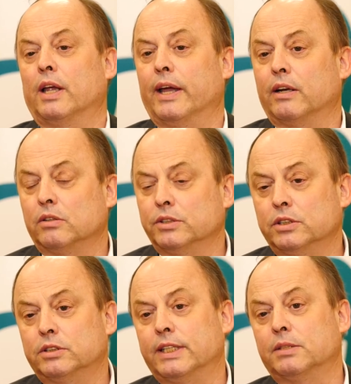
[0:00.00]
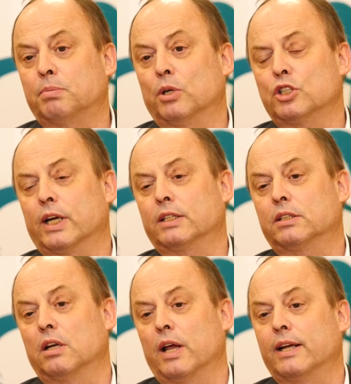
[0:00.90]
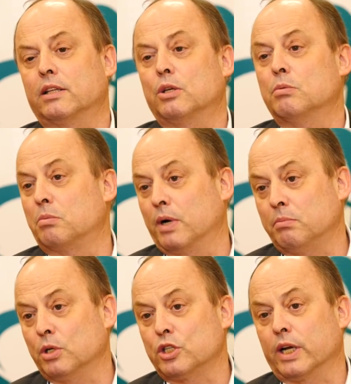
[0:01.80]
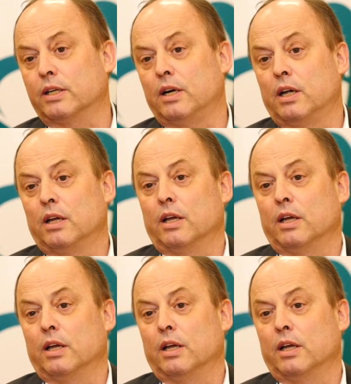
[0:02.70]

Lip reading: And I also think projects like the Human Brain Project,